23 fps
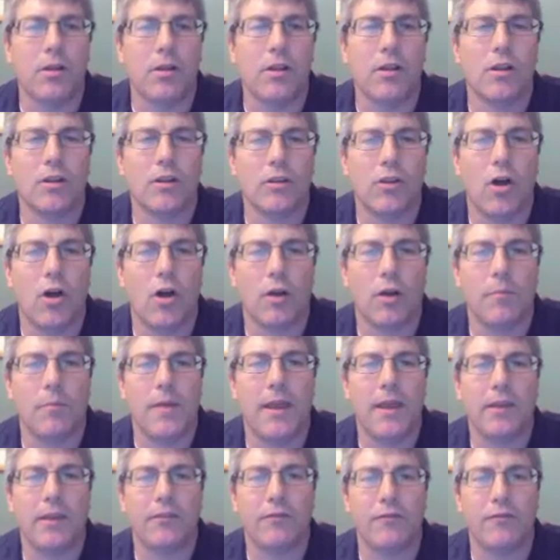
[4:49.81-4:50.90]
log base
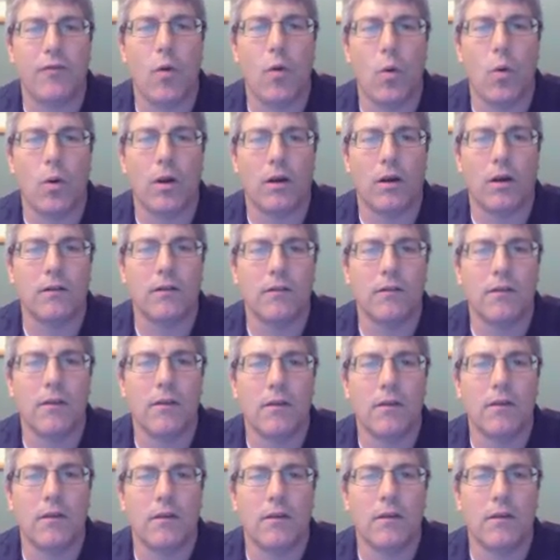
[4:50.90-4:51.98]
4
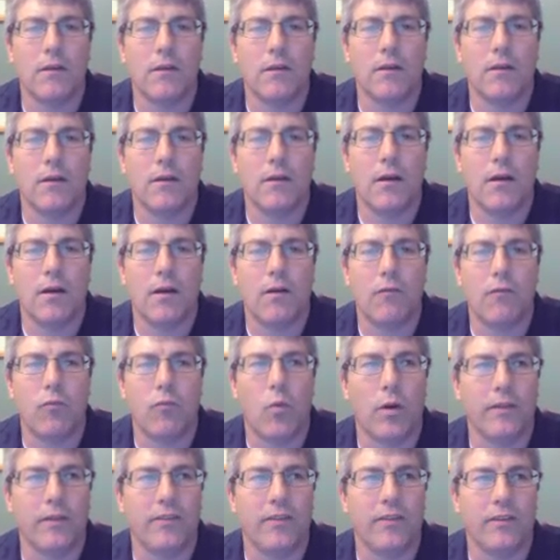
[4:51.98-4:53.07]
of
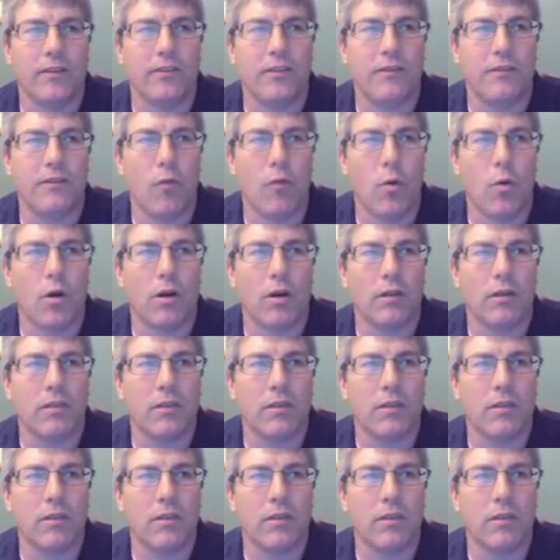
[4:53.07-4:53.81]
1/64